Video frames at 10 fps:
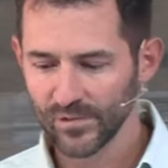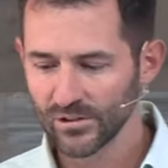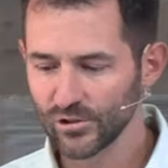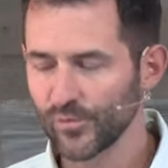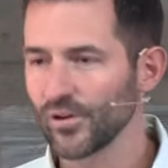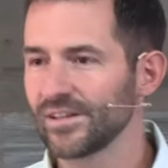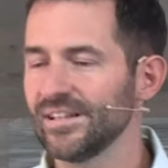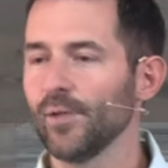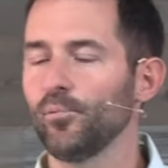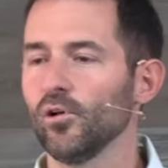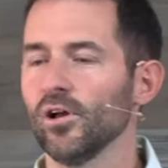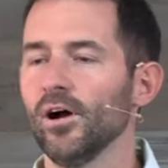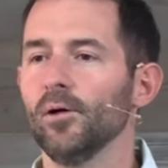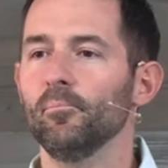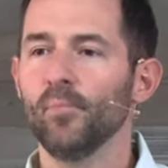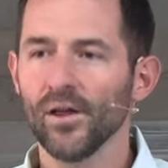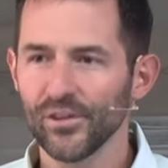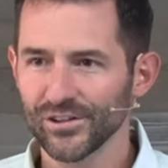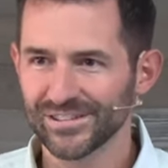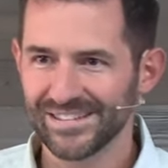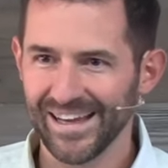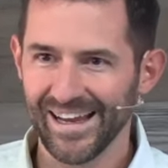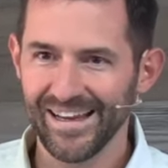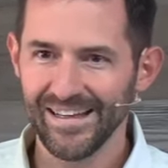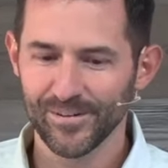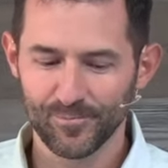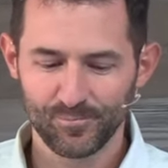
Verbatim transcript: So, for example, Mother's Day